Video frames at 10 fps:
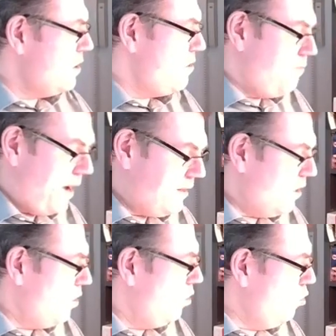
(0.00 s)
might
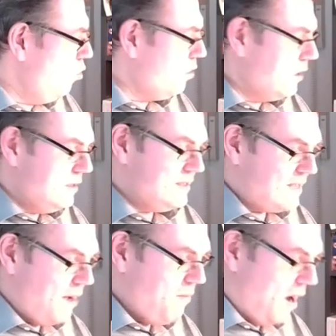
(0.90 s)
look
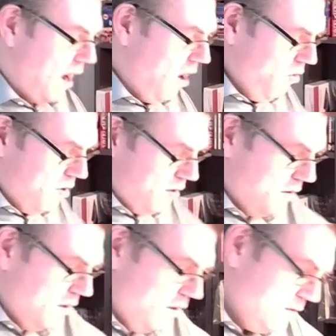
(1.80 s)
somehow,
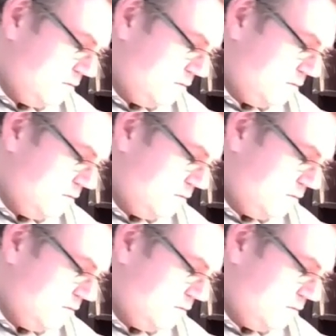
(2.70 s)
yeah,